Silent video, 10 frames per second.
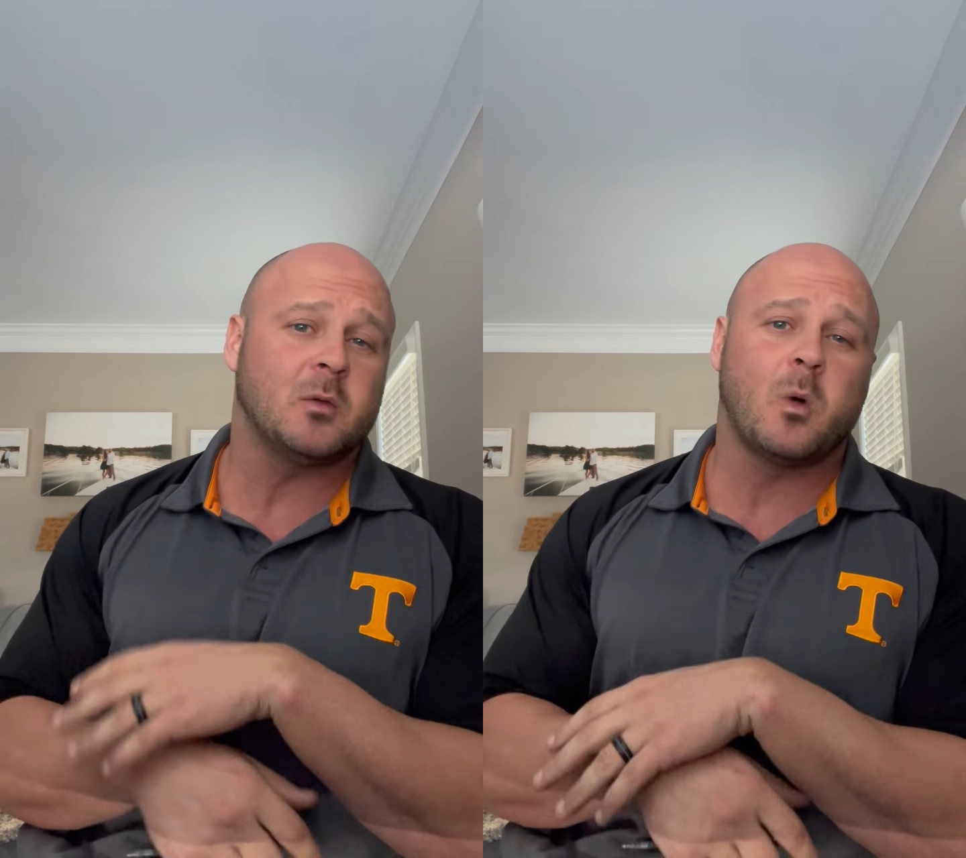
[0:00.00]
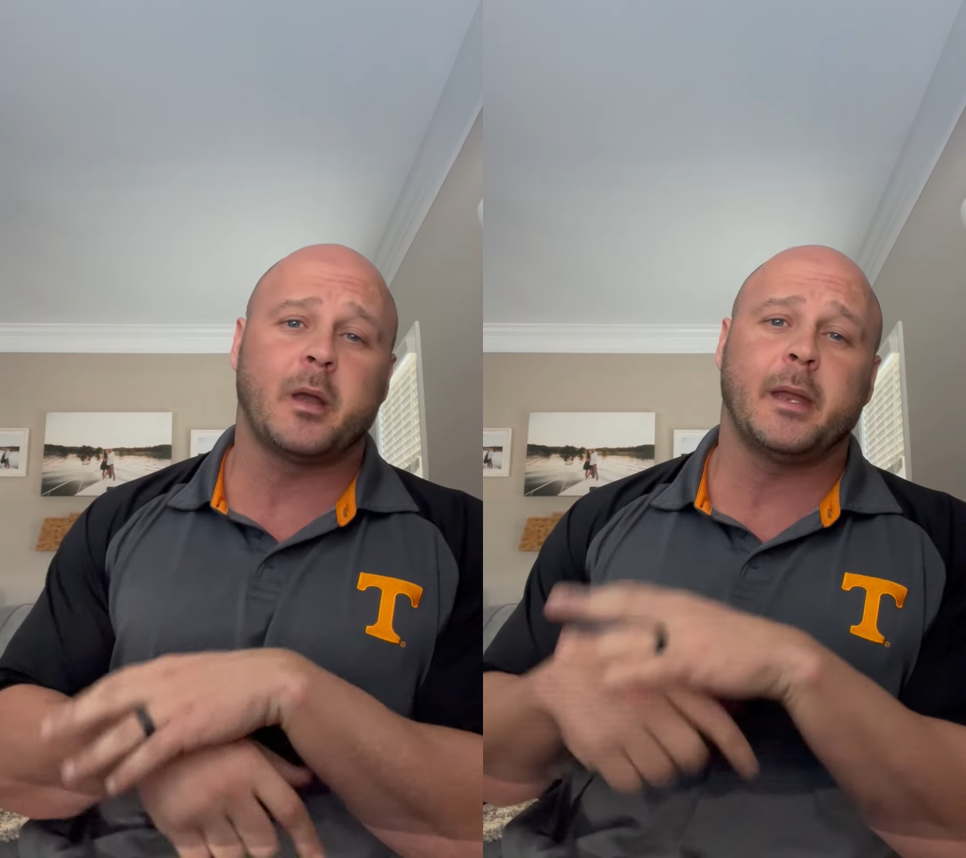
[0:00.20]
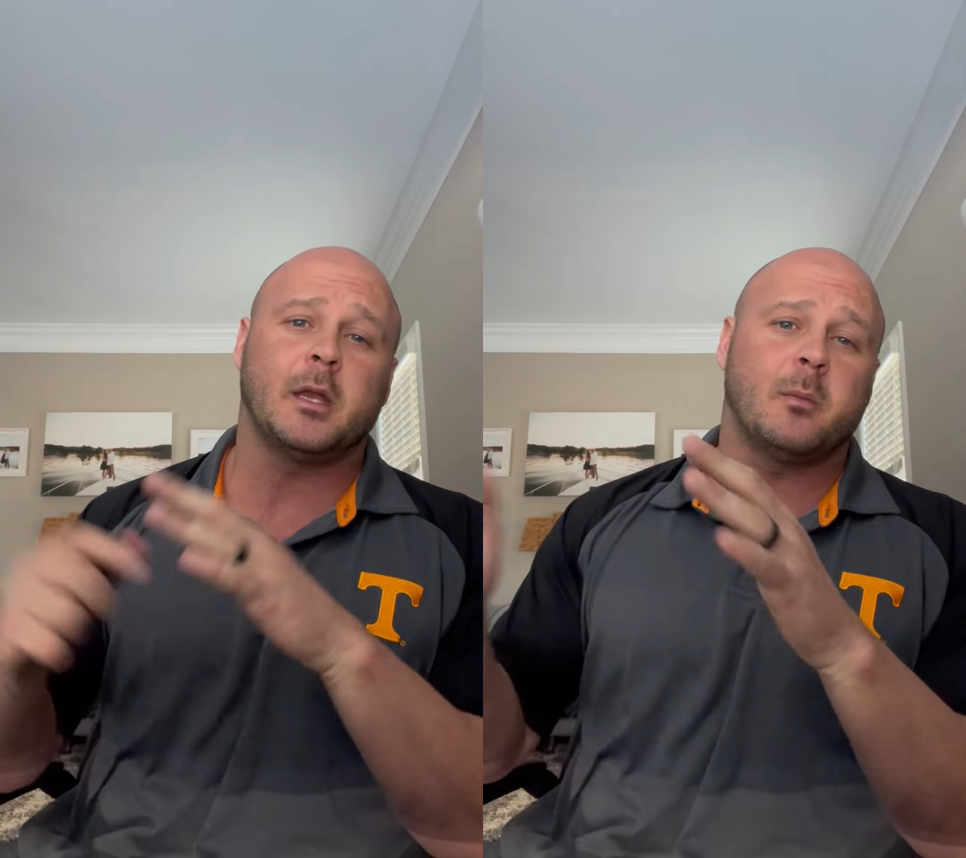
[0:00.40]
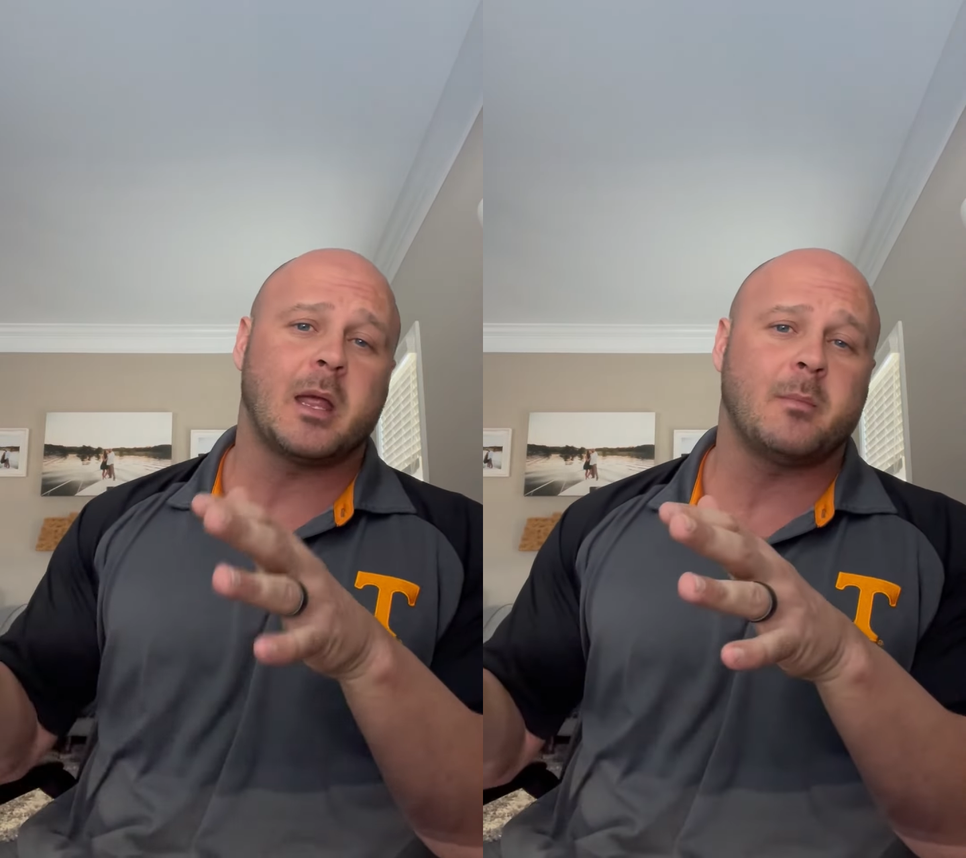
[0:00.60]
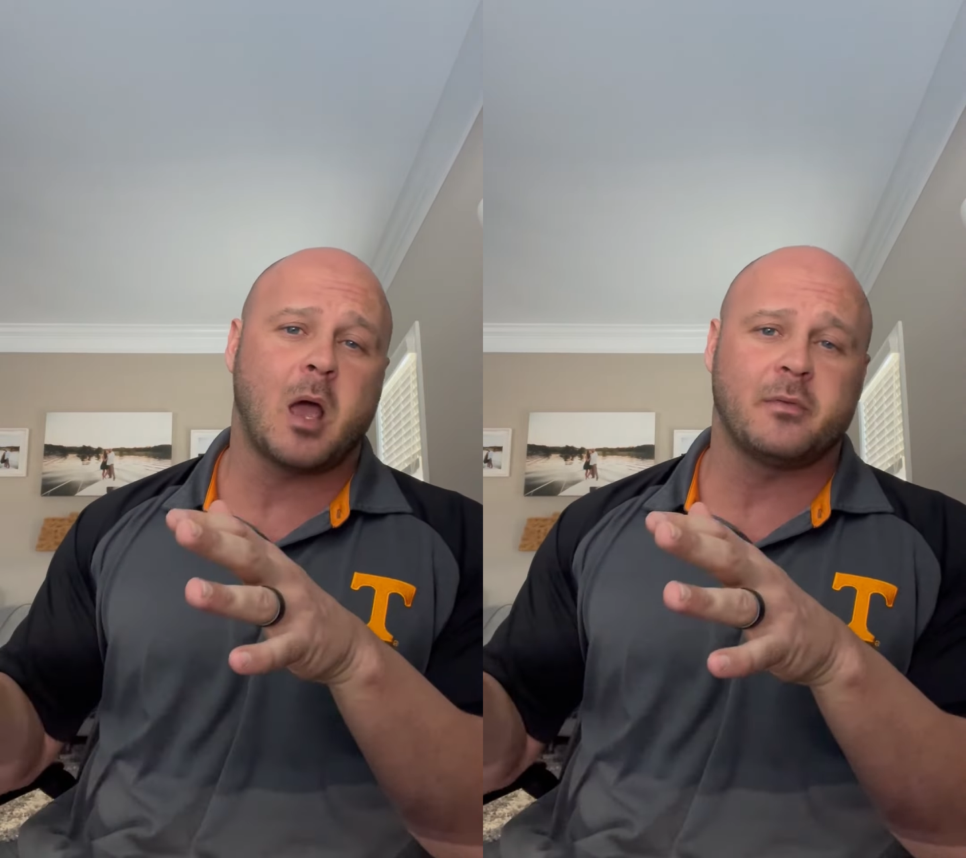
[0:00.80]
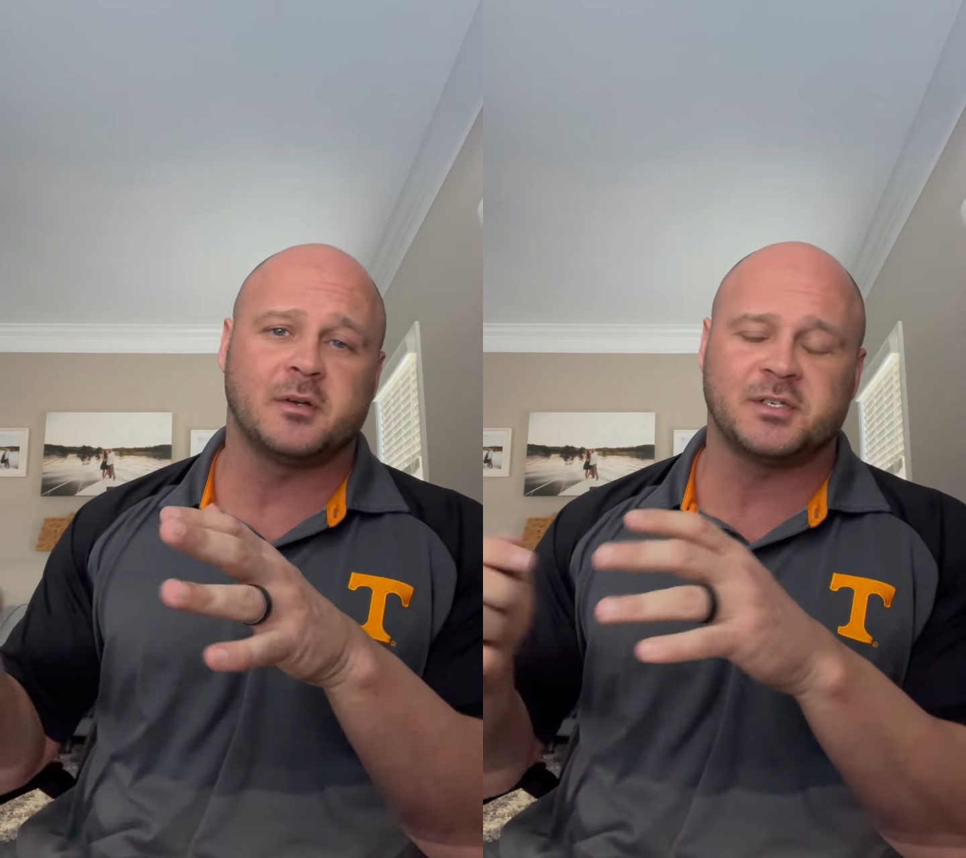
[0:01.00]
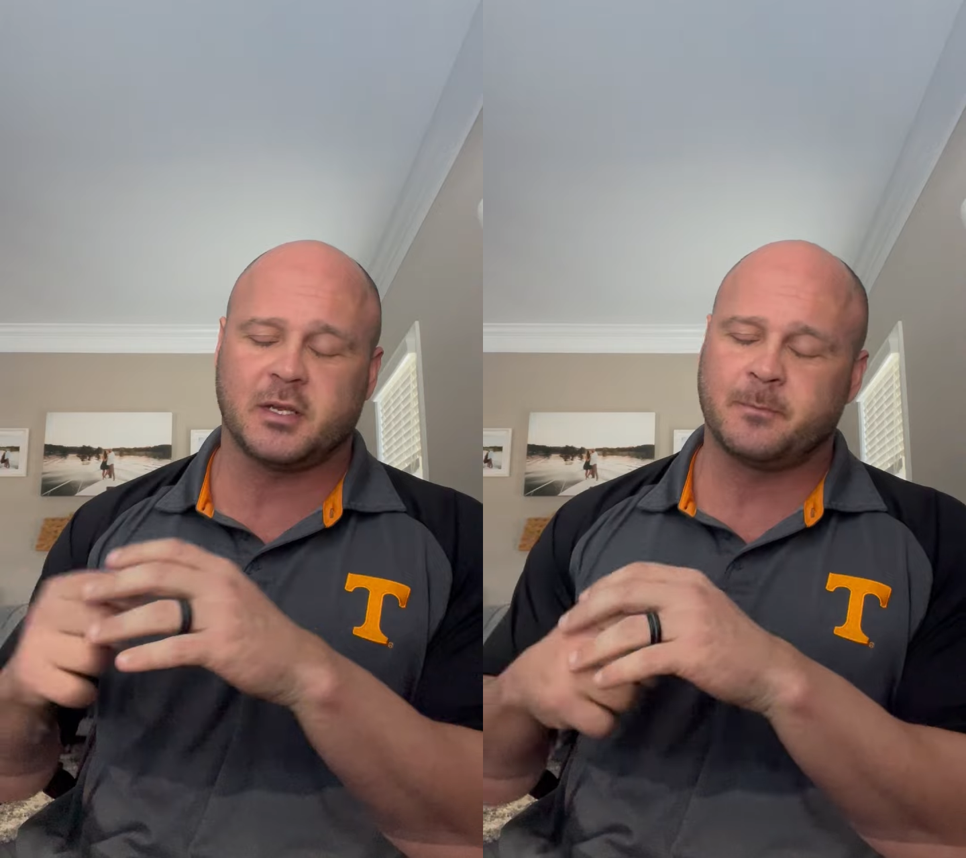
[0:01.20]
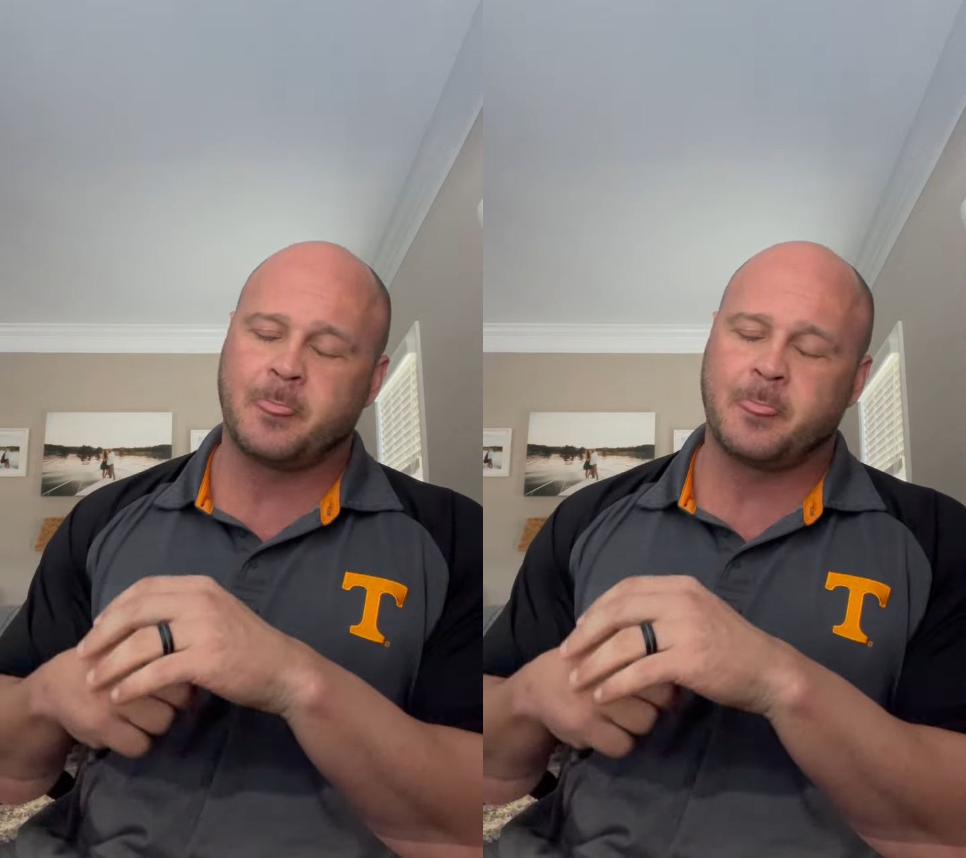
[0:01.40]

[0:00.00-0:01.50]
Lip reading: want it, nobody bothers you.